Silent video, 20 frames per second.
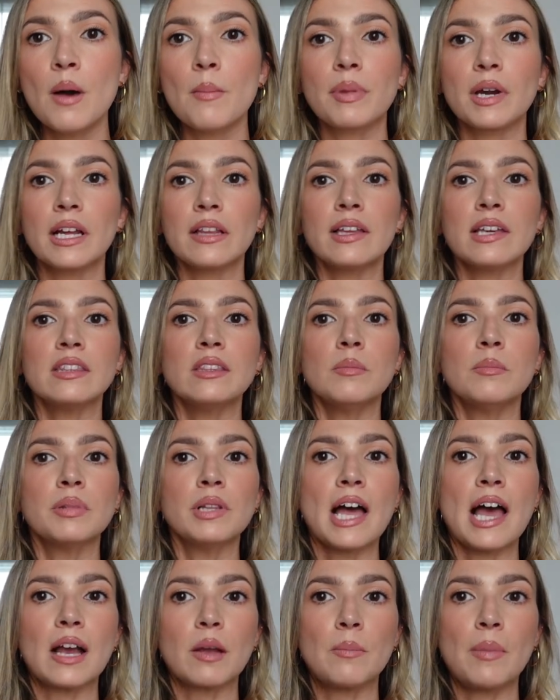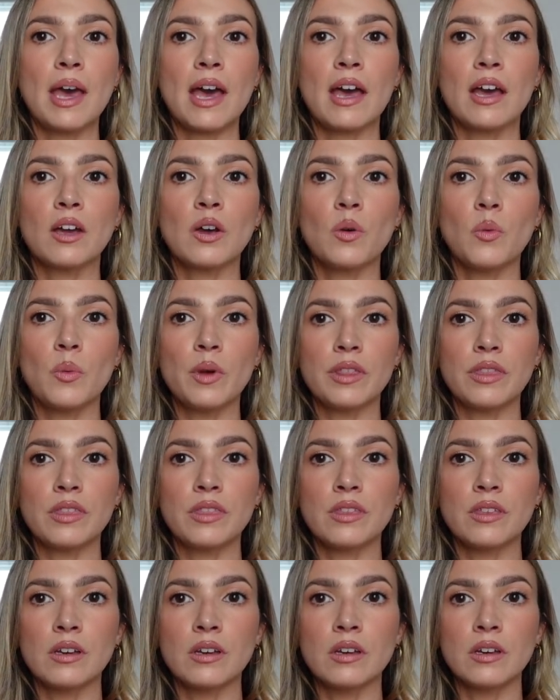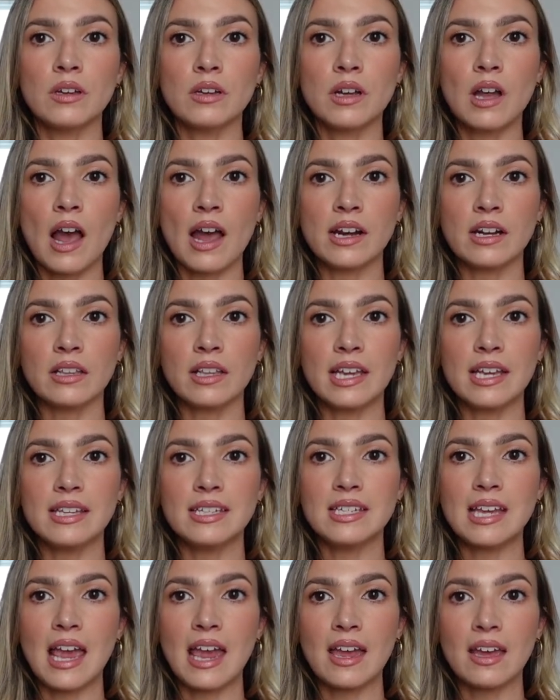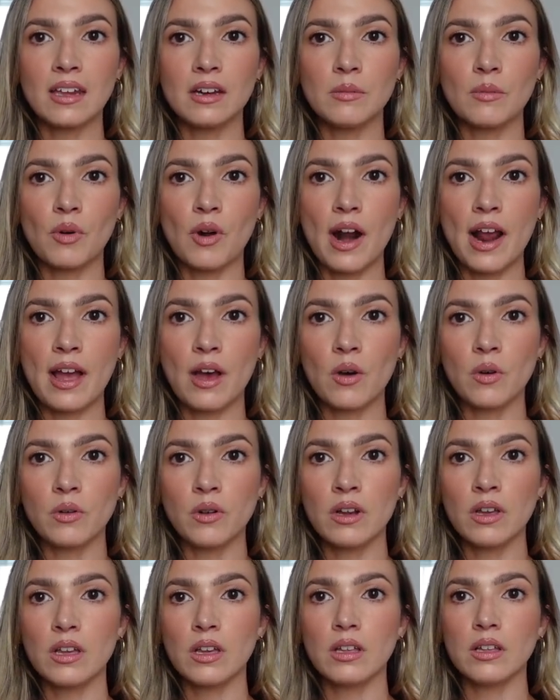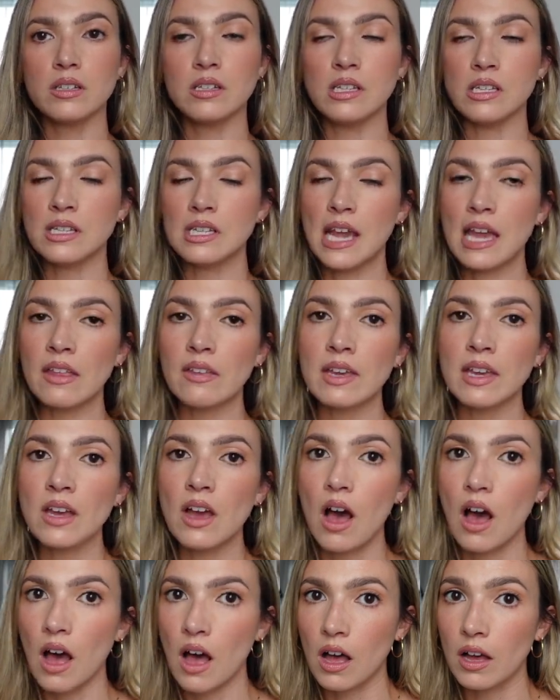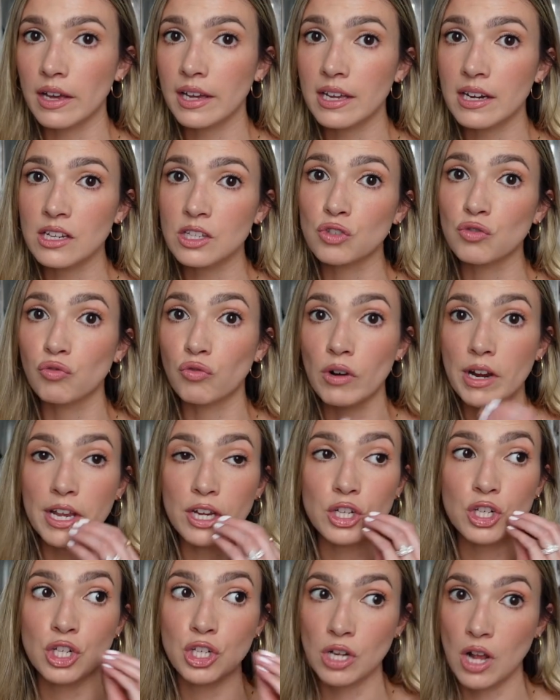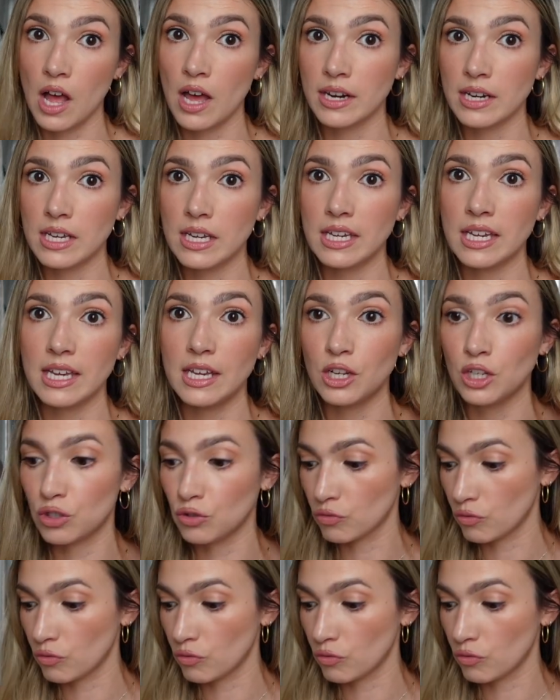But I like the black bag with the kind of like tan brown detailing, oh, it is rich, honey. It is